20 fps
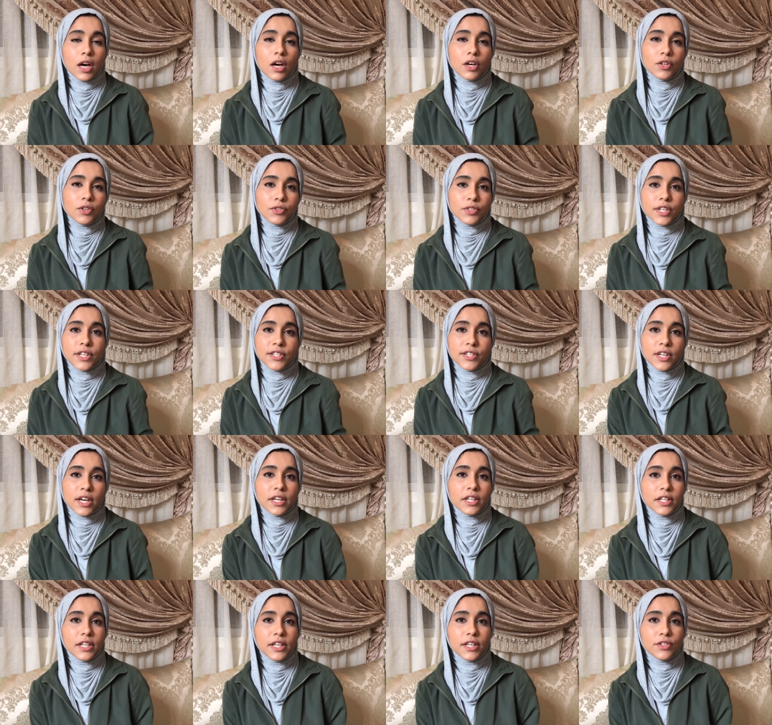Ando says
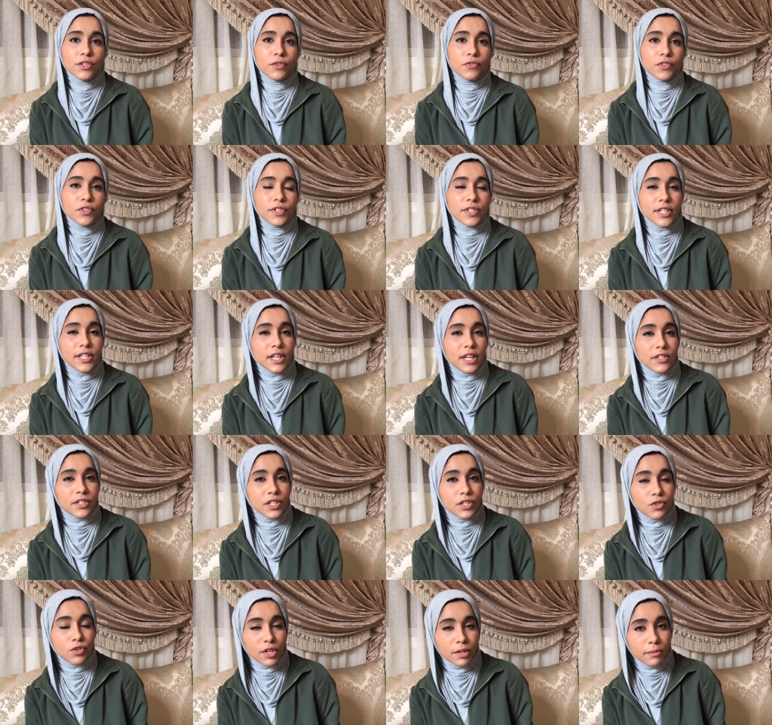that he is often seen as
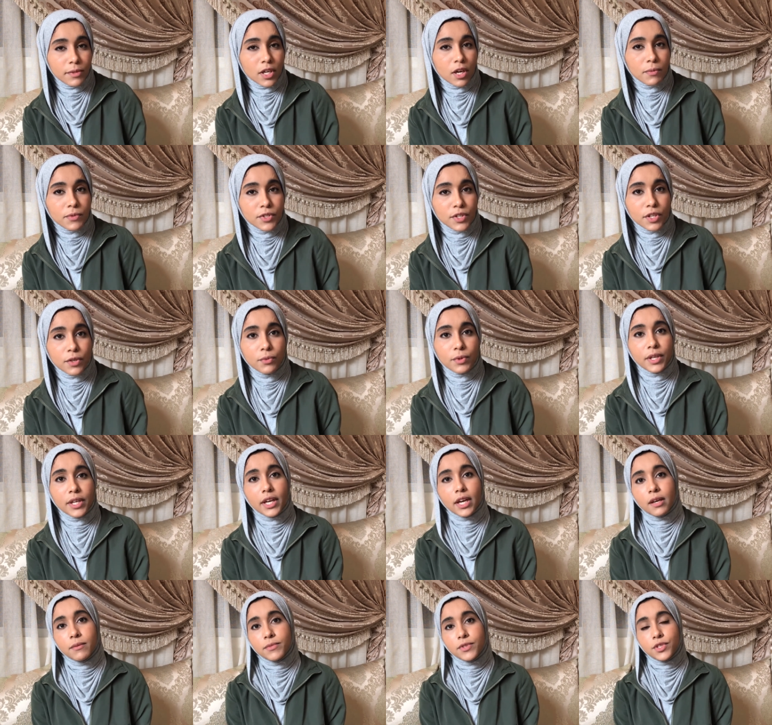extremely obstinate when
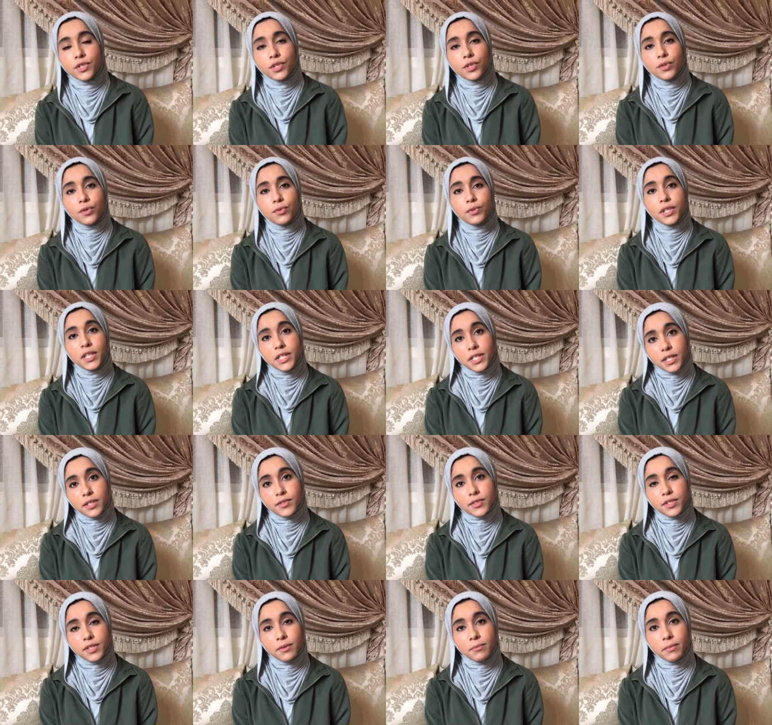it comes to
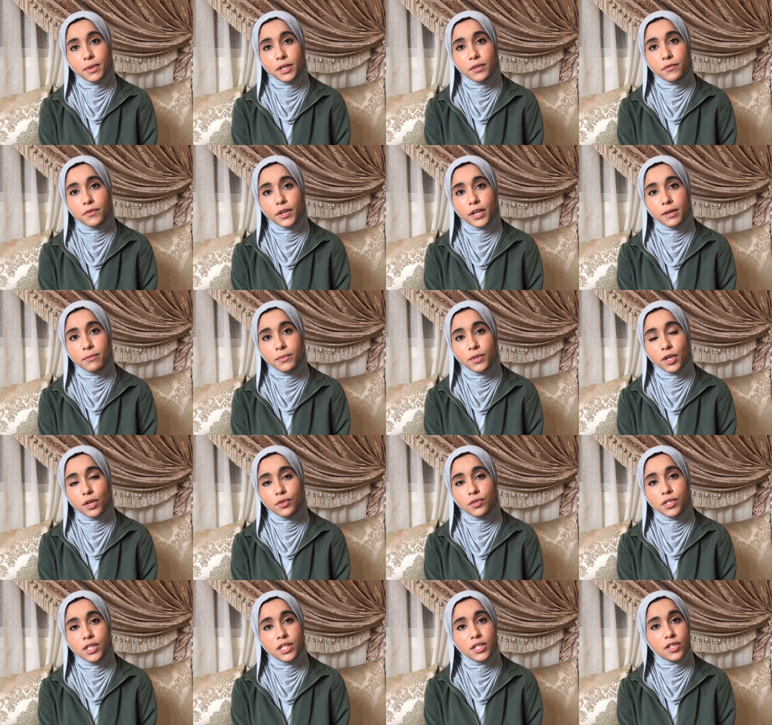details, but for him
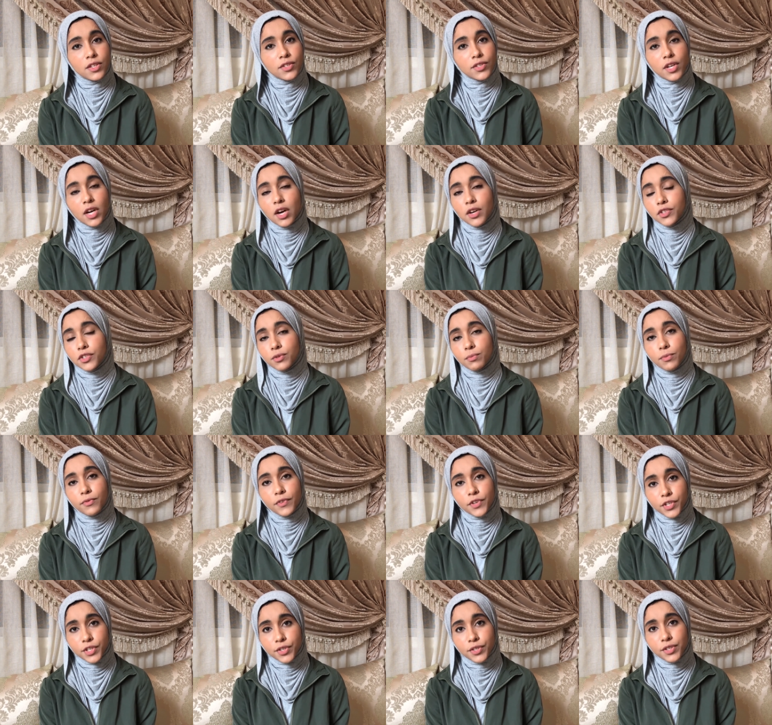those details aren't
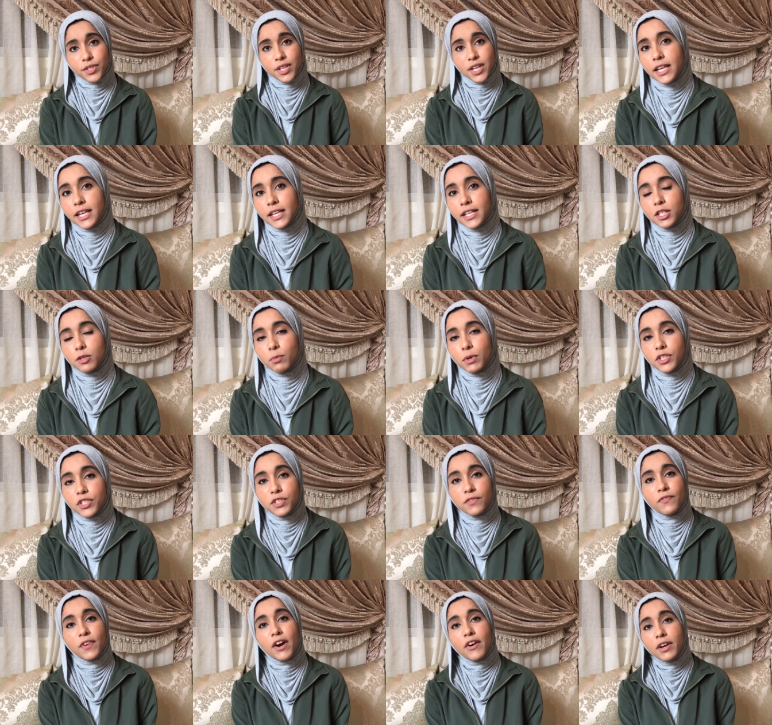superficial. They express
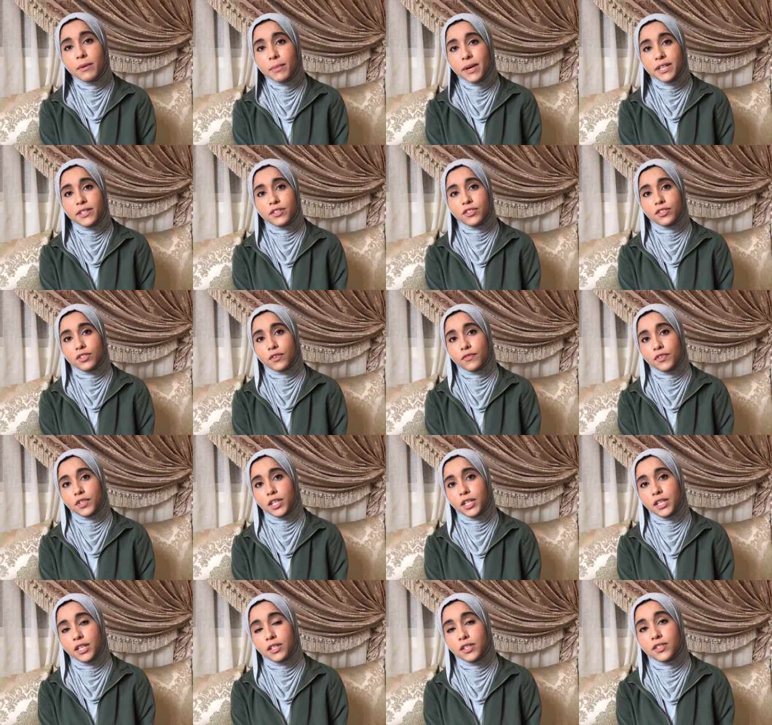the very basis of
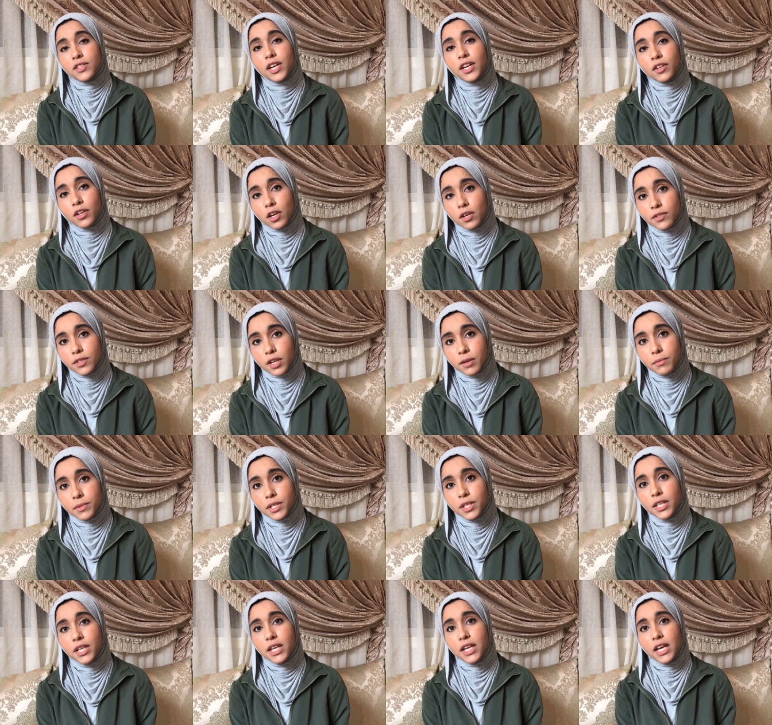the design
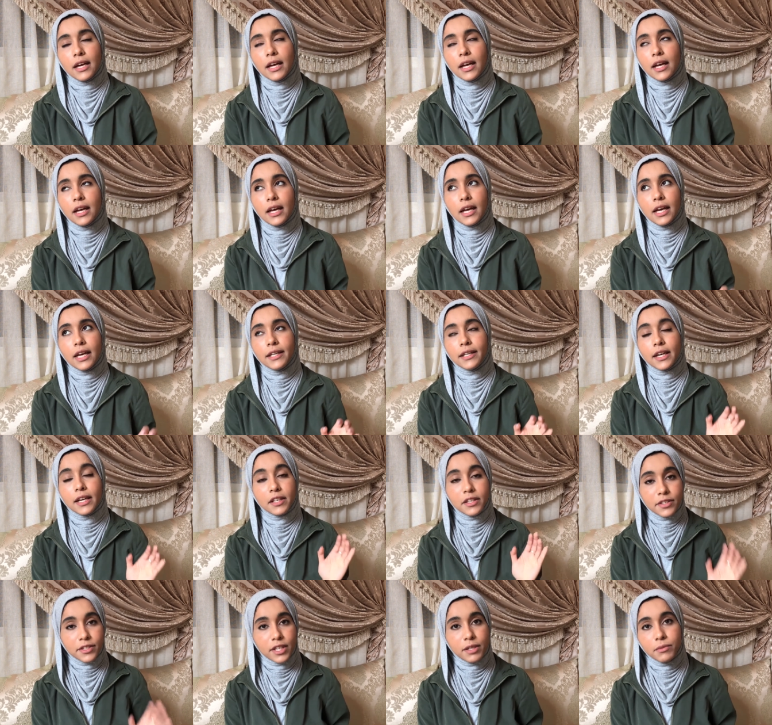concept. And
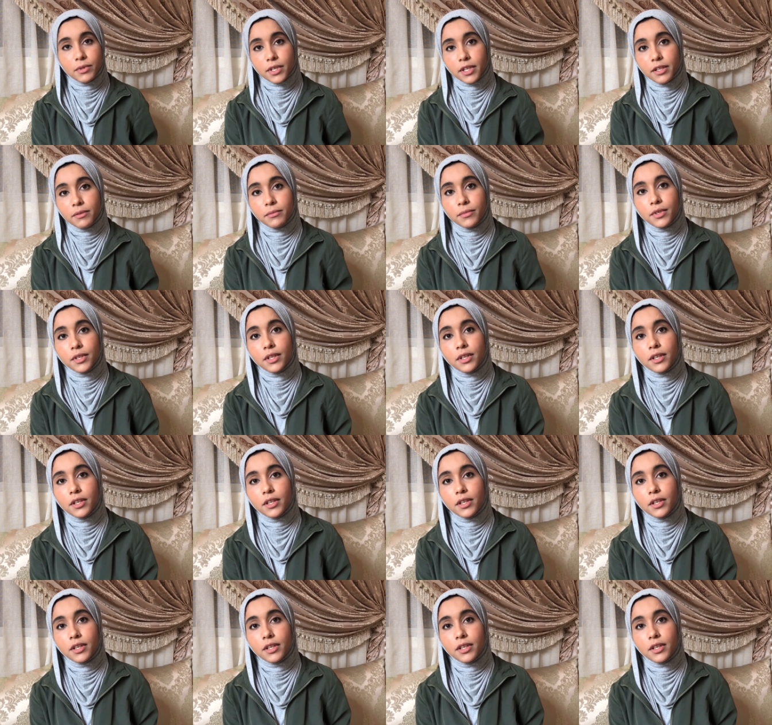at the same time,